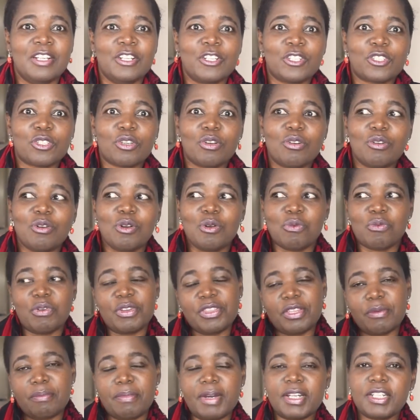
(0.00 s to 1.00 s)
So when
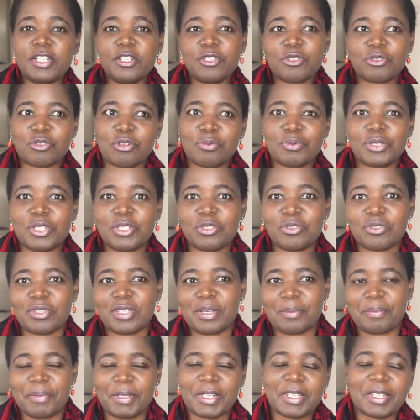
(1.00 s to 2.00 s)
the money drops into
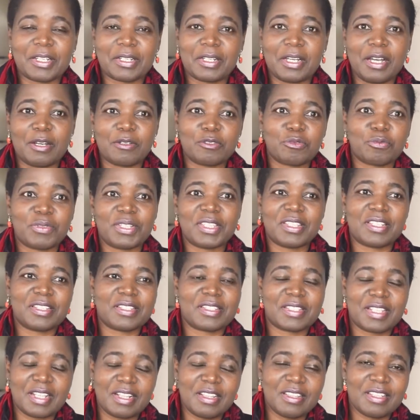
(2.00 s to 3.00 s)
their bank account, when they
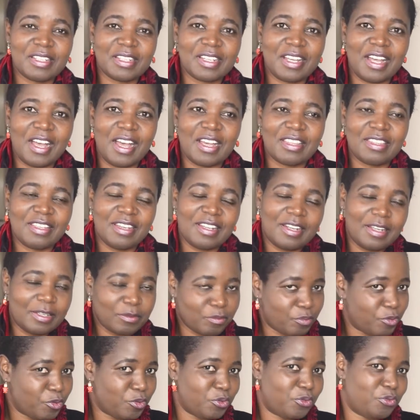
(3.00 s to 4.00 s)
sell the car, they're like
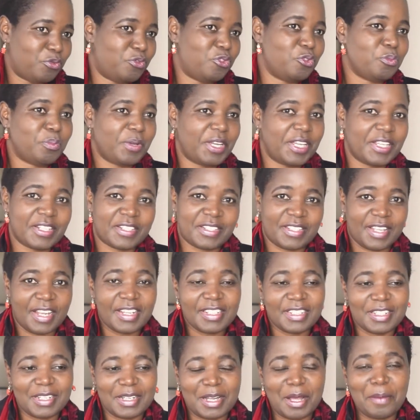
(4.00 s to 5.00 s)
super
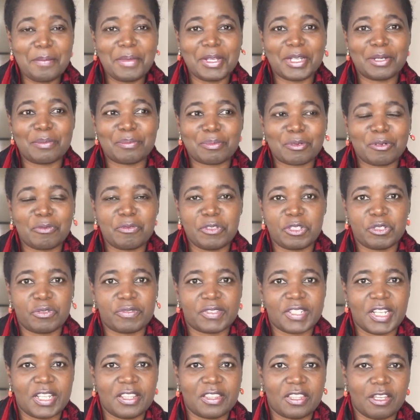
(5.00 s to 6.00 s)
excited. I made a profit of
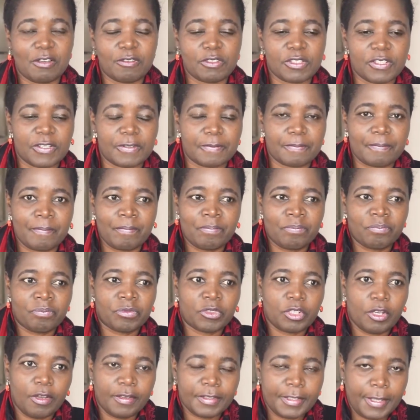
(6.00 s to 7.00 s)
$10,000.
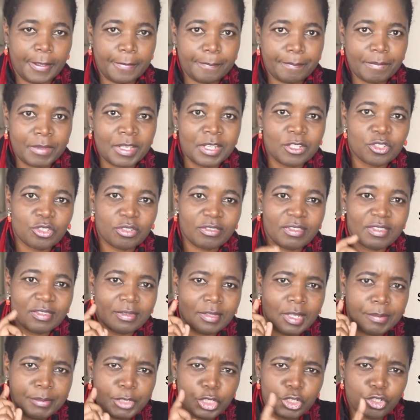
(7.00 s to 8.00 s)
Okay, so
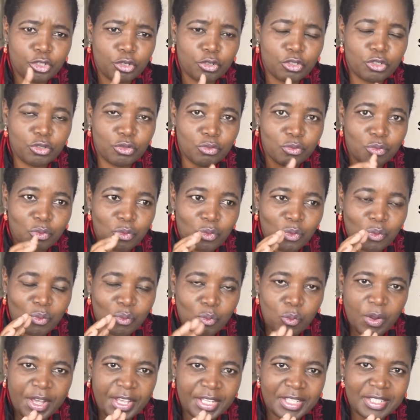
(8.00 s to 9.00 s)
let me show you
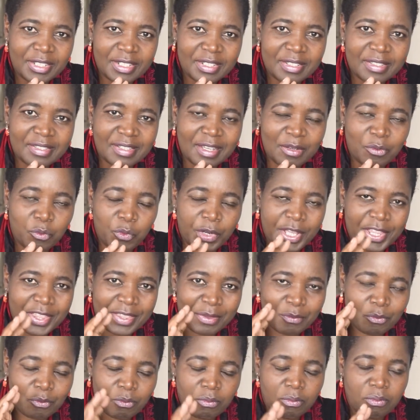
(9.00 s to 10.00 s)
where it is that
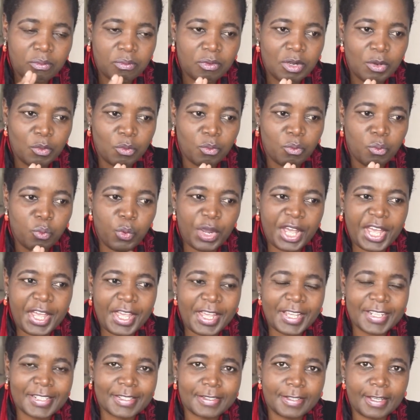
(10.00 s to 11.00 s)
where
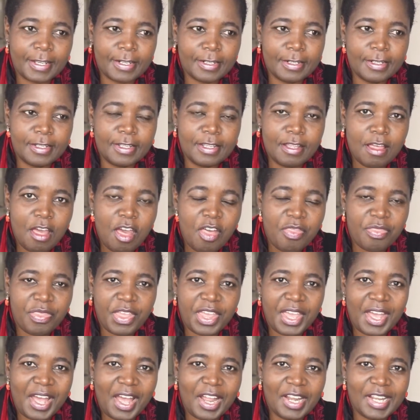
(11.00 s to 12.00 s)
exactly
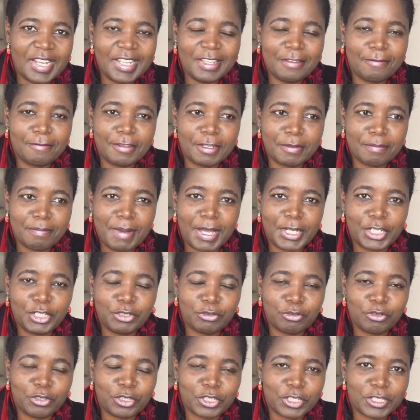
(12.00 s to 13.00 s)
they are leaving money
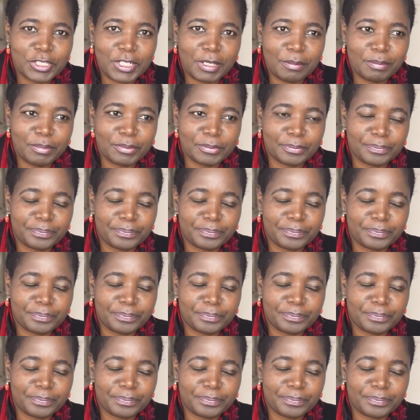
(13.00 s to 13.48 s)
on the table.